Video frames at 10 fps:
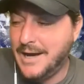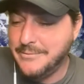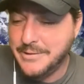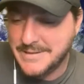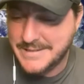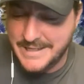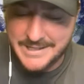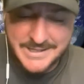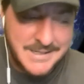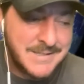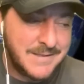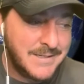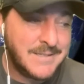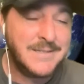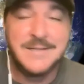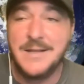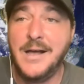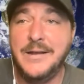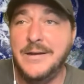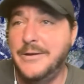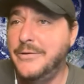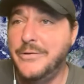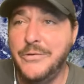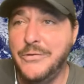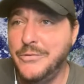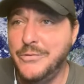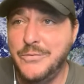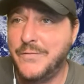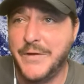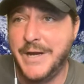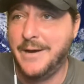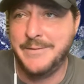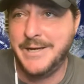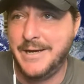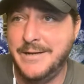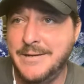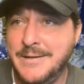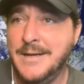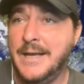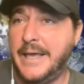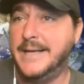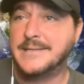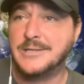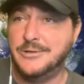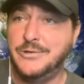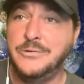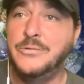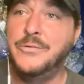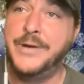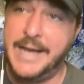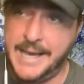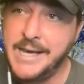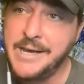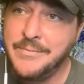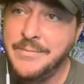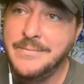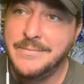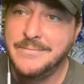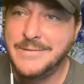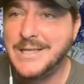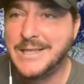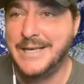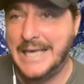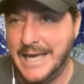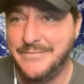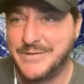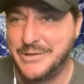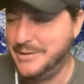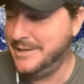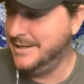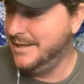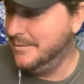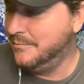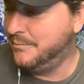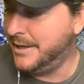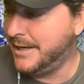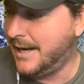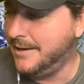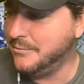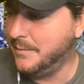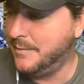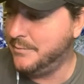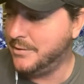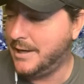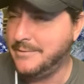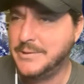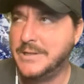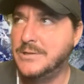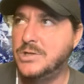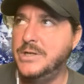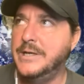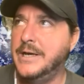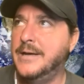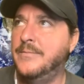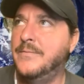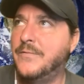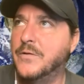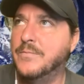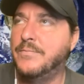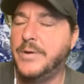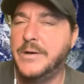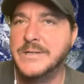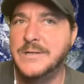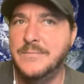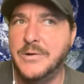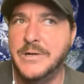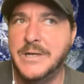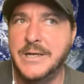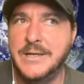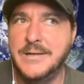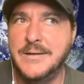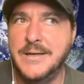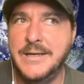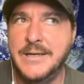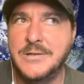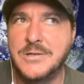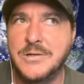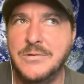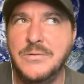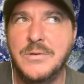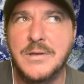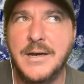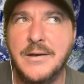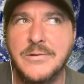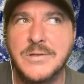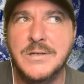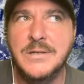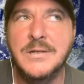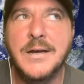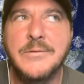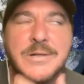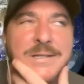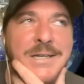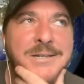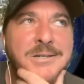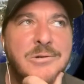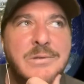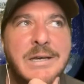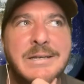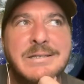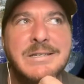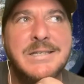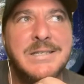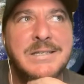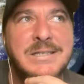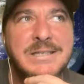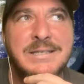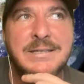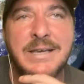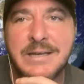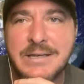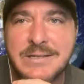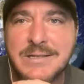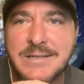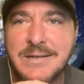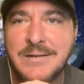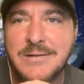I want to say this. This is not a new phenomenon. It's a new name that they gave to it. But I remember I was a GM for Boston Market in 2000, I want to say 2006,